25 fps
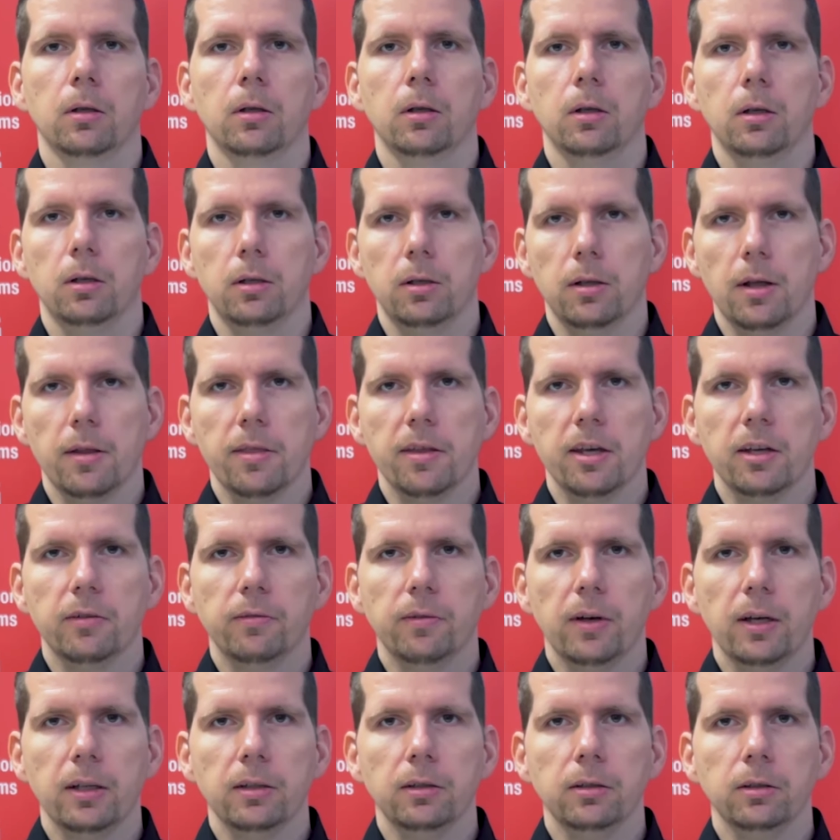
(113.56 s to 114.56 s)
Another
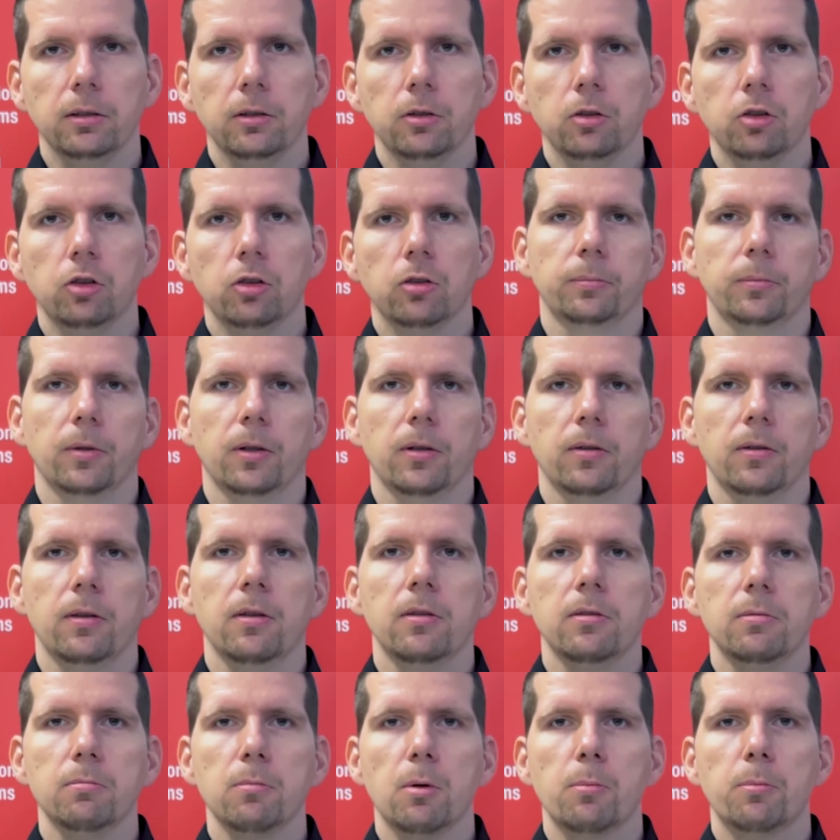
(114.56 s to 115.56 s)
advantage,
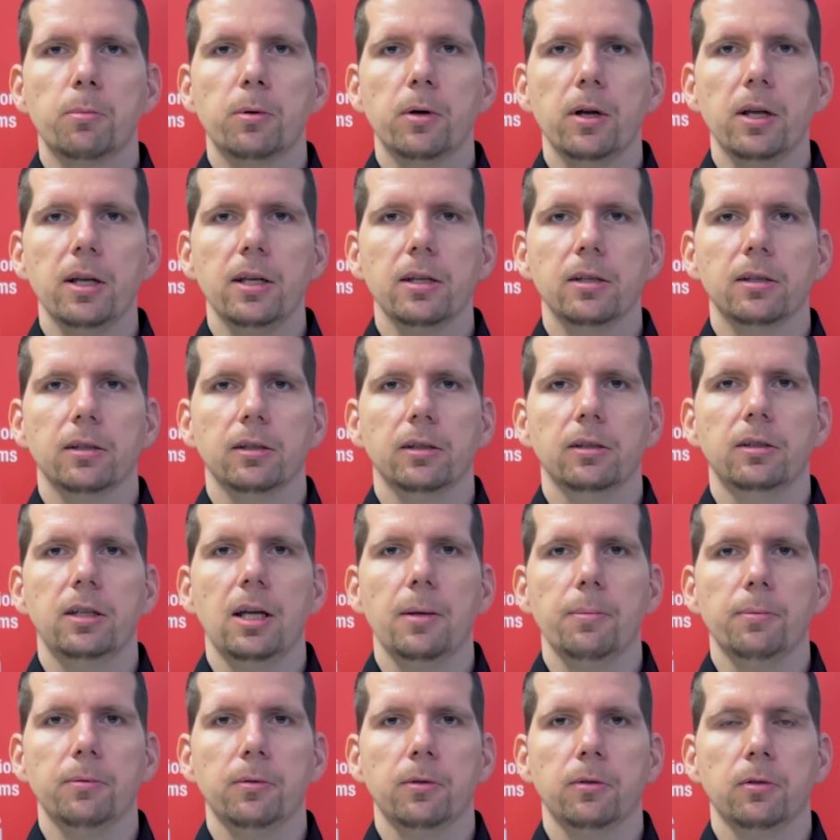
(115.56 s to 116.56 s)
since the membrane
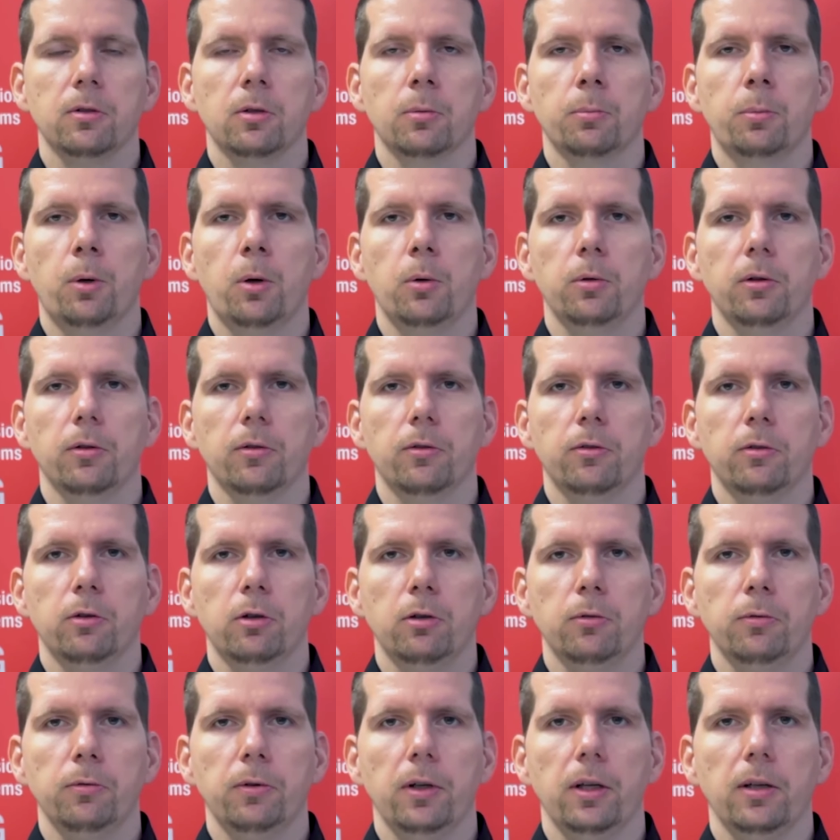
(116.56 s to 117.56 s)
adapts to the component
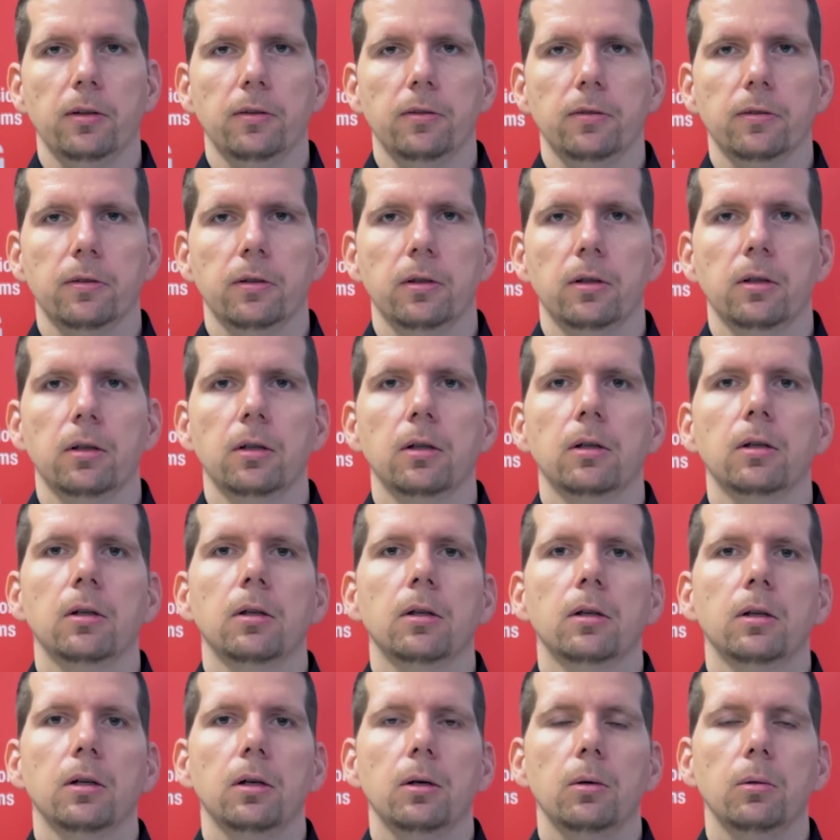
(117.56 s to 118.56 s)
surface,
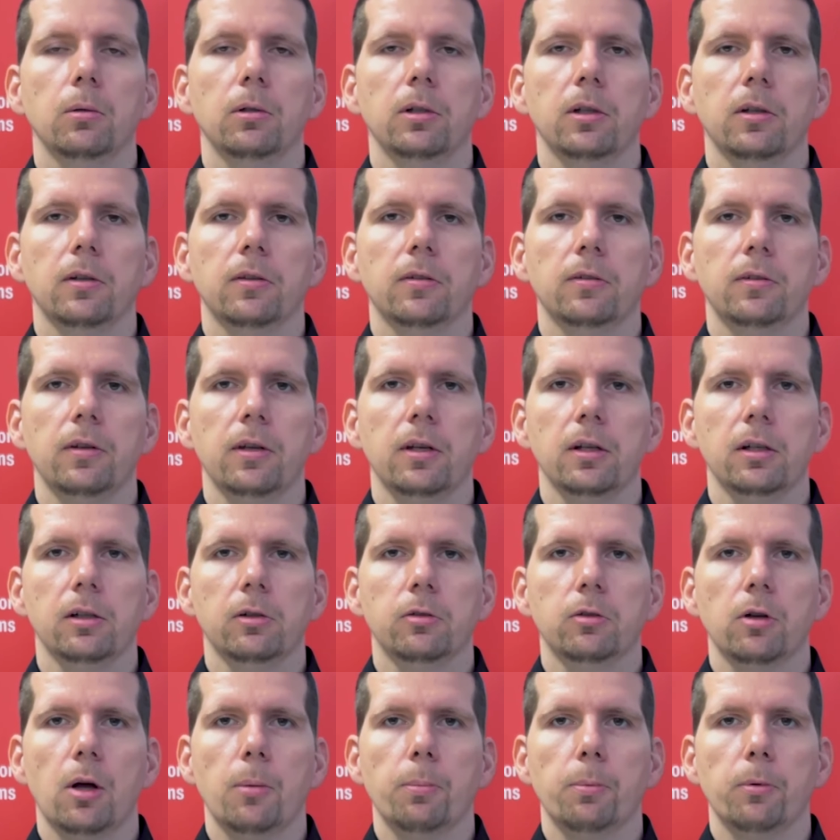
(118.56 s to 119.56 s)
only a single
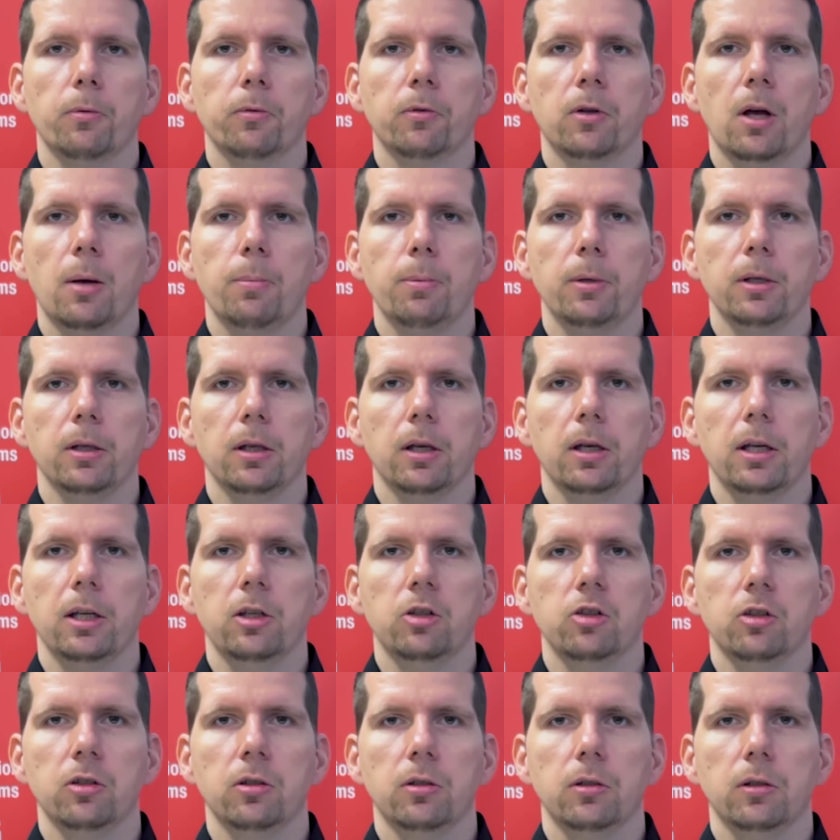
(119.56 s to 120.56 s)
drop of coupling
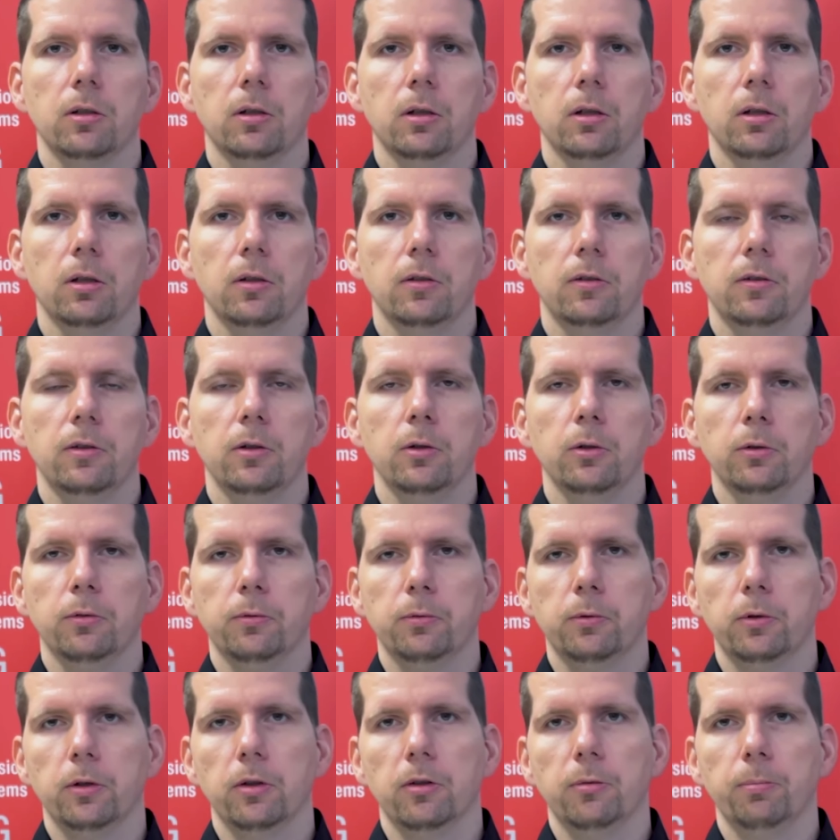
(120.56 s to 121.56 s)
agent is used
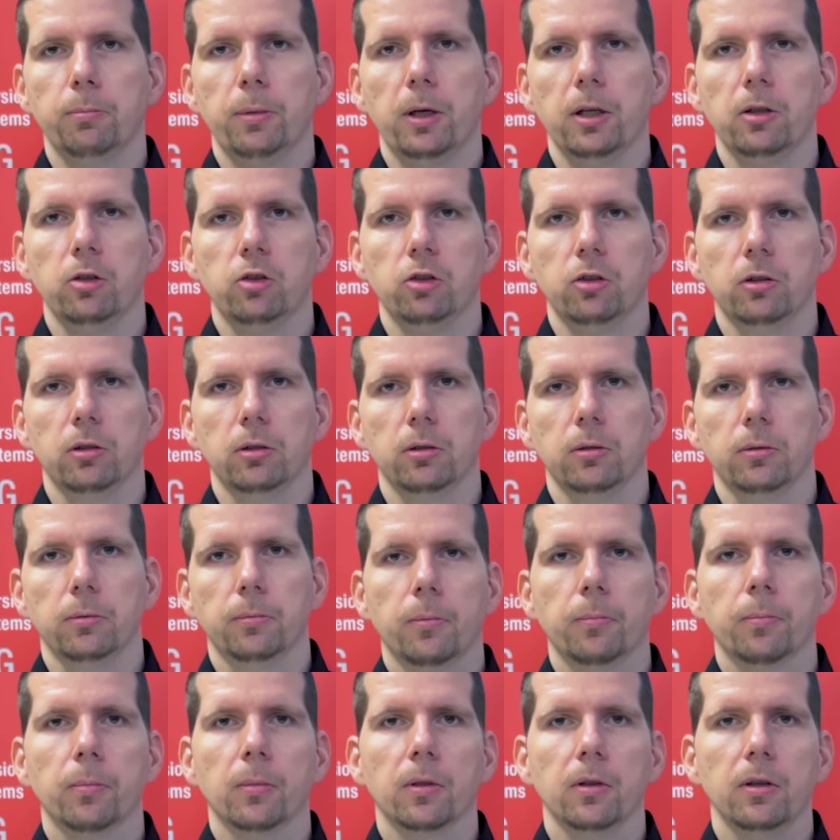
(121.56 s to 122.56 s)
for inspection.
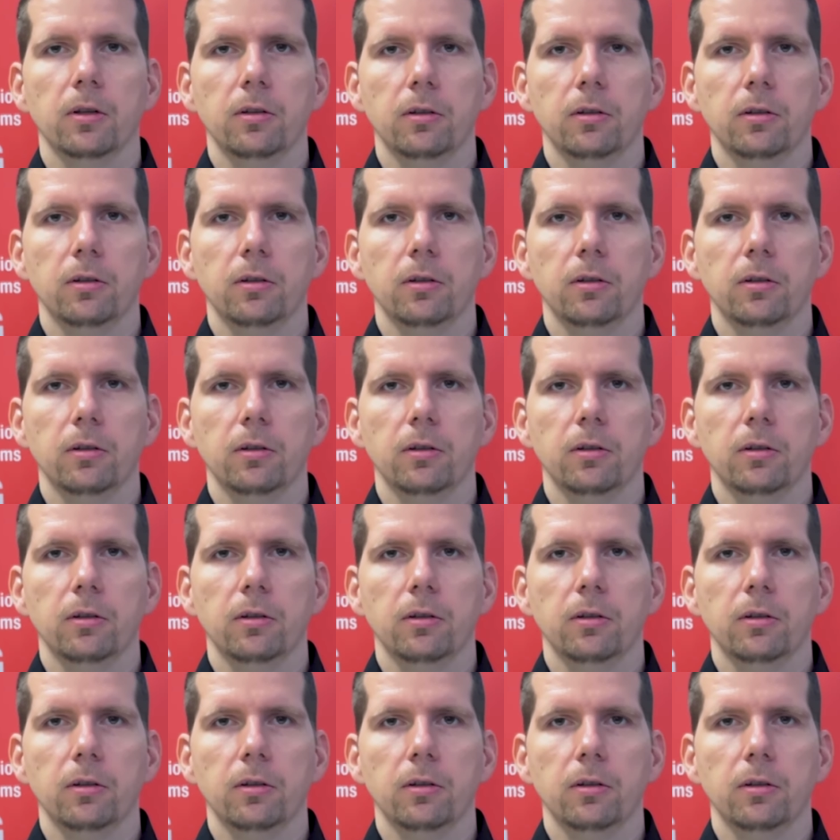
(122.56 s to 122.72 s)
This